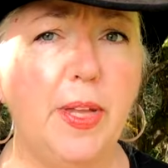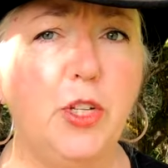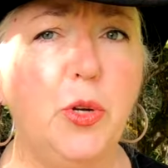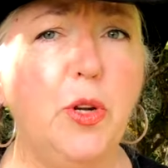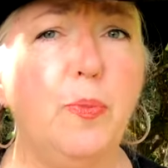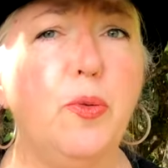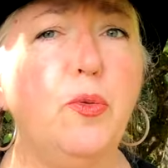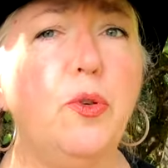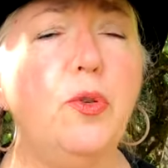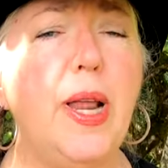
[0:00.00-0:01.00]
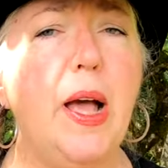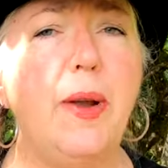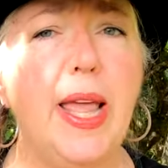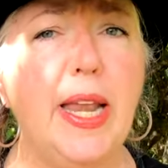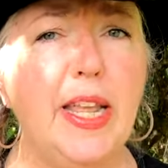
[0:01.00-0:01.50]
make sure to prune out
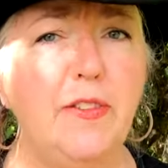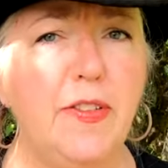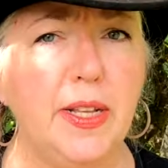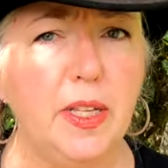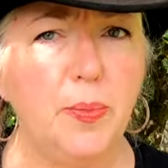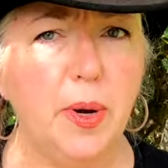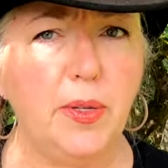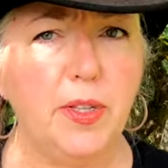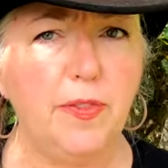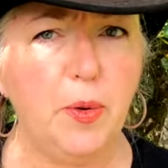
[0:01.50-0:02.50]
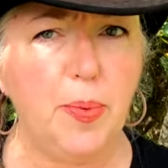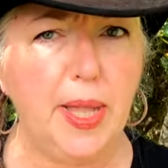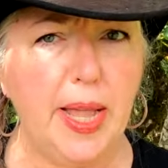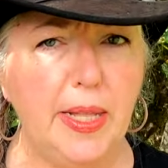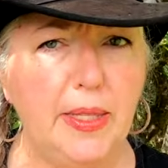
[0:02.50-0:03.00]
any affected parts of your
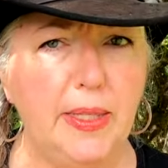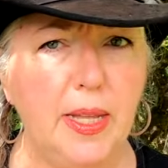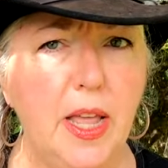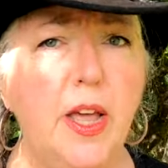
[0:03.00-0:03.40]
plants.